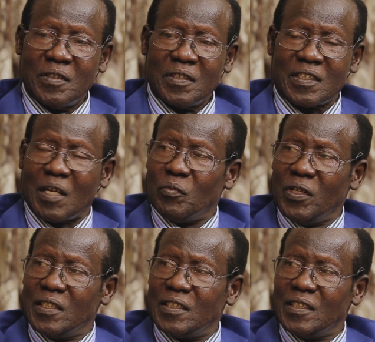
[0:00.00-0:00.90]

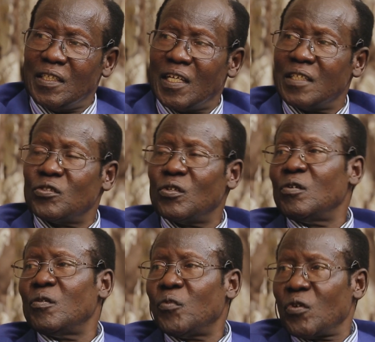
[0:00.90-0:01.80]
stability, and
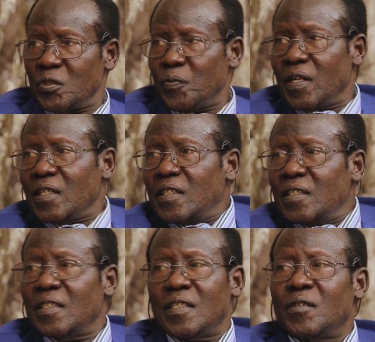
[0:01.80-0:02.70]
so
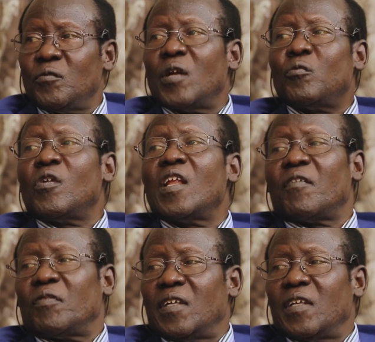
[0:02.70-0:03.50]
prosperity. One would love